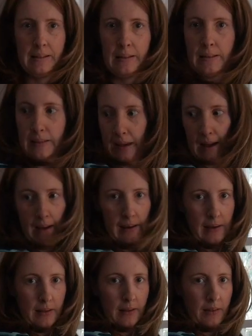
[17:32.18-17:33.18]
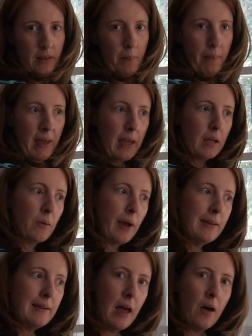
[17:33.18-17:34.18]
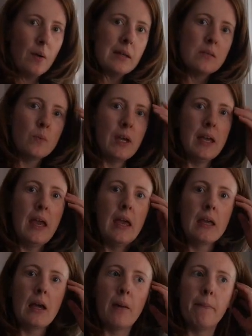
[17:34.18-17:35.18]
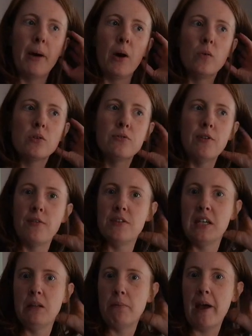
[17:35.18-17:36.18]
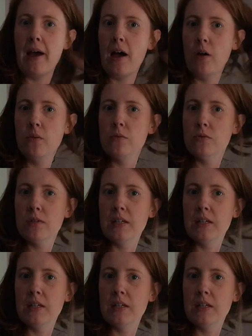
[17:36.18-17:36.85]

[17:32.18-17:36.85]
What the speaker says: yeah, the bag right now is weighing about 15 pounds.